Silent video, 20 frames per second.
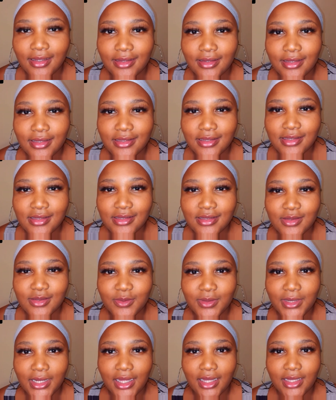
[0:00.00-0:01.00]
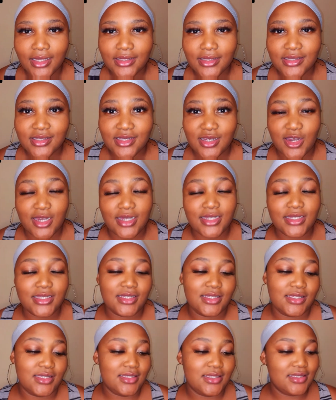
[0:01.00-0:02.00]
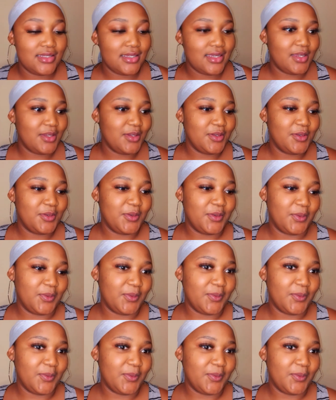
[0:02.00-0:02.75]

They're so nice, right? I know.